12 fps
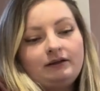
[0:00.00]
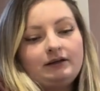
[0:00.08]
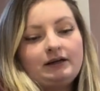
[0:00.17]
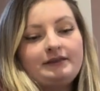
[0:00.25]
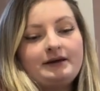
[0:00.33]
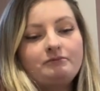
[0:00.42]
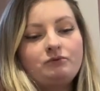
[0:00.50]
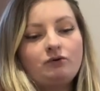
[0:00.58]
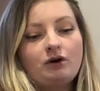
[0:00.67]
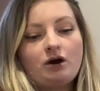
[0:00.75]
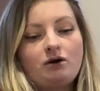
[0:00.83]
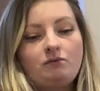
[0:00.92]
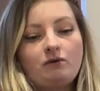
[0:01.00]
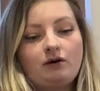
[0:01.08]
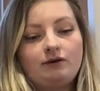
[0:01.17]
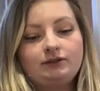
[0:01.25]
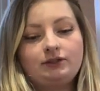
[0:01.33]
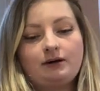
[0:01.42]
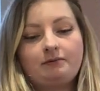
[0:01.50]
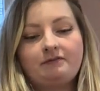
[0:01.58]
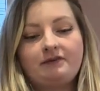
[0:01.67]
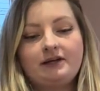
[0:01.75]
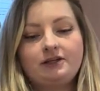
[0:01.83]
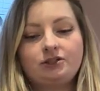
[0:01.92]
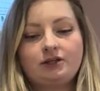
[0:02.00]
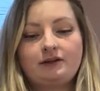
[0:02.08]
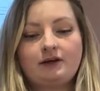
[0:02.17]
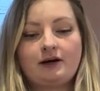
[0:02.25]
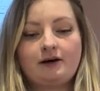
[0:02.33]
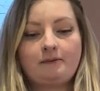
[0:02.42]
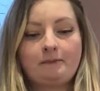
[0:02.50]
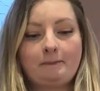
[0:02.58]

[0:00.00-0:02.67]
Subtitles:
And then we'll go on top of each other.